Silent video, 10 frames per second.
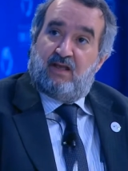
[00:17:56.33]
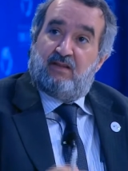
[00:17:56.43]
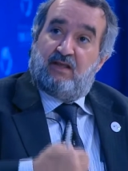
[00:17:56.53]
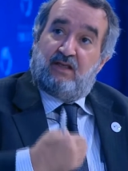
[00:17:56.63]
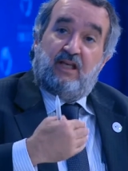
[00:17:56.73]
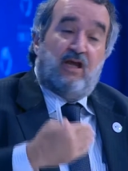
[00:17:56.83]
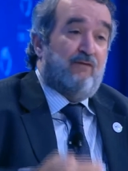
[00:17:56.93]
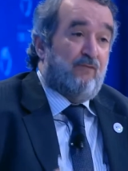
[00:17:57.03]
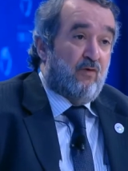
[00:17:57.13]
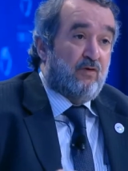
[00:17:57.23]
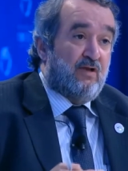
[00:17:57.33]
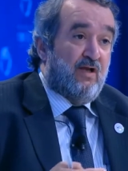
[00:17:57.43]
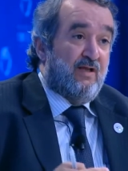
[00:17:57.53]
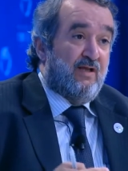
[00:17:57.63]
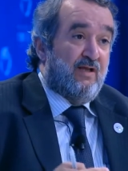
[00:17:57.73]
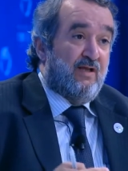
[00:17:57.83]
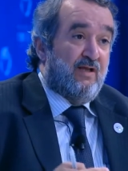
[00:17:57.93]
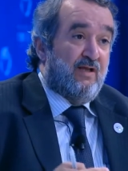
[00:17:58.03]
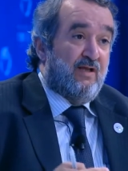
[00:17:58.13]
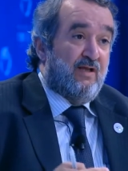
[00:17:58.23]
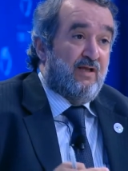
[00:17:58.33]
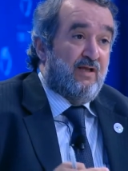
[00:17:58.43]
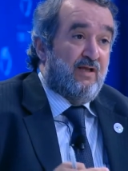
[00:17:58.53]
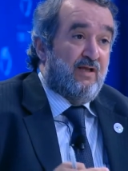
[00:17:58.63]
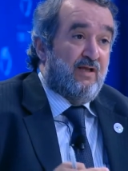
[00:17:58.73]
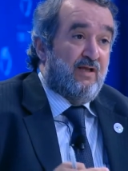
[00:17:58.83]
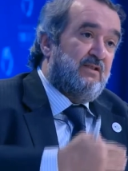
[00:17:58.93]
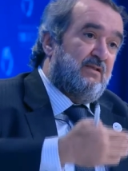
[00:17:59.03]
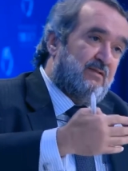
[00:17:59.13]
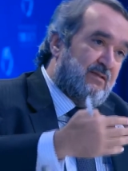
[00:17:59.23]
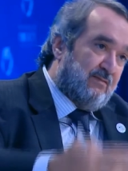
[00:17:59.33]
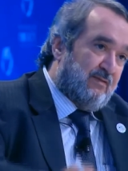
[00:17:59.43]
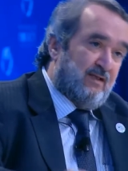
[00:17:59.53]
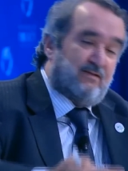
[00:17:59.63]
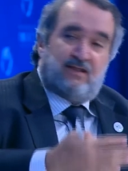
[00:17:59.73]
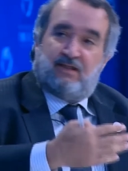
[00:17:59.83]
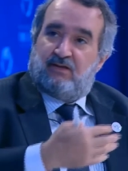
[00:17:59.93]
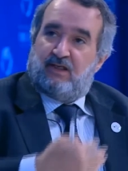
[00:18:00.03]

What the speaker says: Can they really afford that expansionist policy? Their trade